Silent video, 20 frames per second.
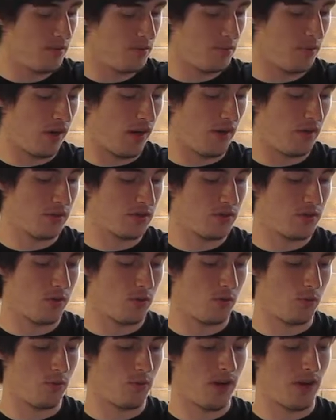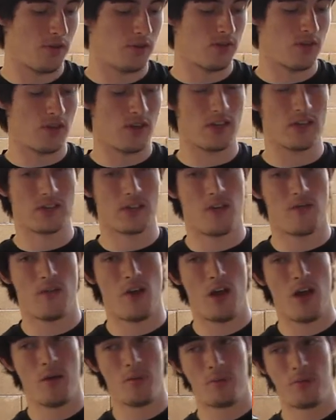but I also, when I was looking stuff
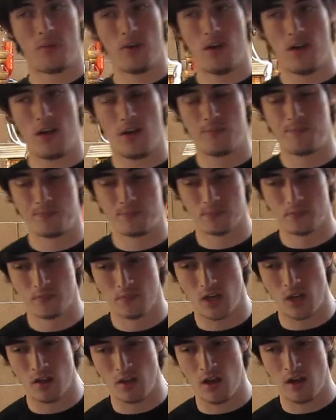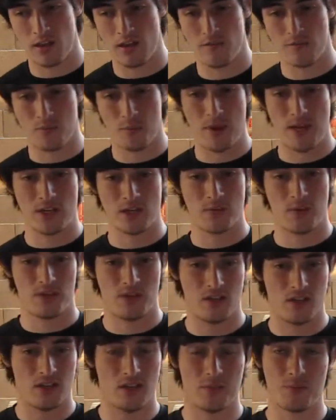up, a lot of the information about
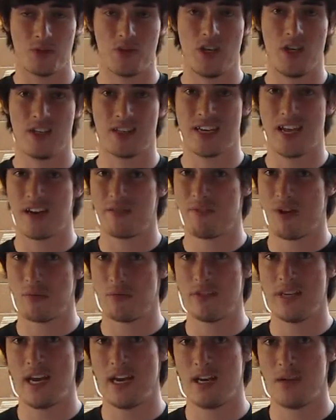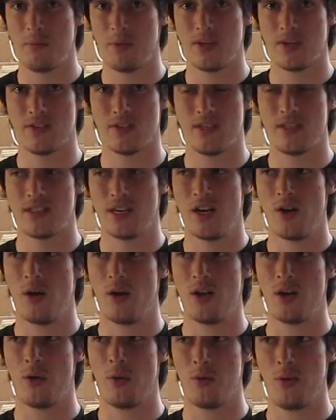the Eclipse gene is kind of outdated because they said
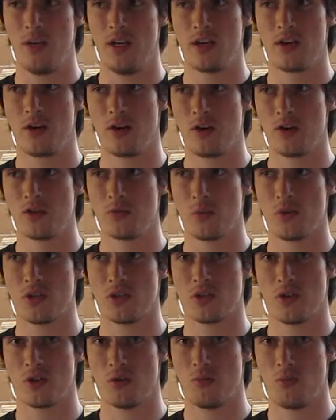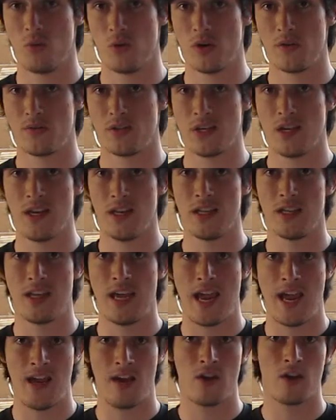it only occurs with certain morphs and it
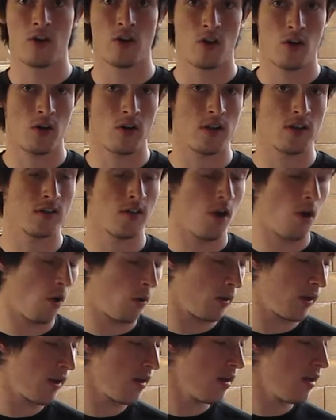can't occur on its own.